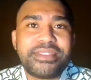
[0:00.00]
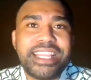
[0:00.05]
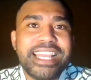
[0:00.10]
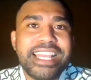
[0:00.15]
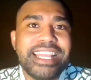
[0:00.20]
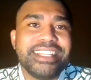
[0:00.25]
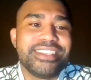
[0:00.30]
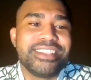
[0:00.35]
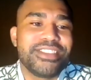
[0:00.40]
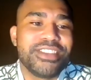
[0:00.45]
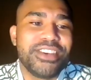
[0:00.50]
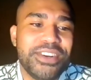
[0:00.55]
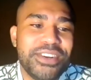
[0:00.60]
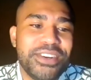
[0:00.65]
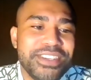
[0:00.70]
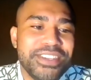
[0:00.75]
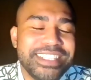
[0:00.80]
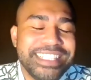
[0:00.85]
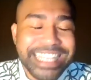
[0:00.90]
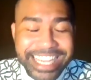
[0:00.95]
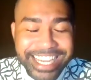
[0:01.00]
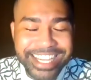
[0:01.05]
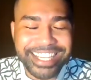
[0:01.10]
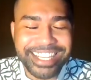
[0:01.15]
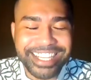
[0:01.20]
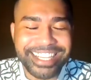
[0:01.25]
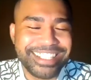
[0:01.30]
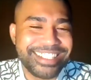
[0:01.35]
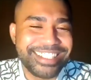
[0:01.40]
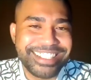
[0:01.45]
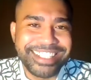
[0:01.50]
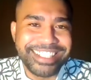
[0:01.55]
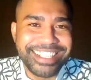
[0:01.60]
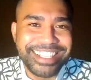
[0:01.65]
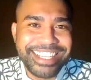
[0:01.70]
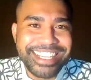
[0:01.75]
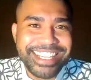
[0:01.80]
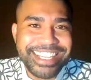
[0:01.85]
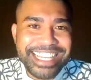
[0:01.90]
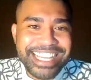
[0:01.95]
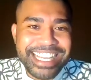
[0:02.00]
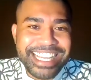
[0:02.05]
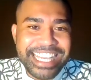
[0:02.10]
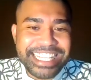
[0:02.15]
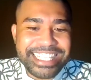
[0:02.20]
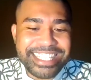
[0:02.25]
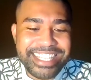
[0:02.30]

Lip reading: And so, yeah, it's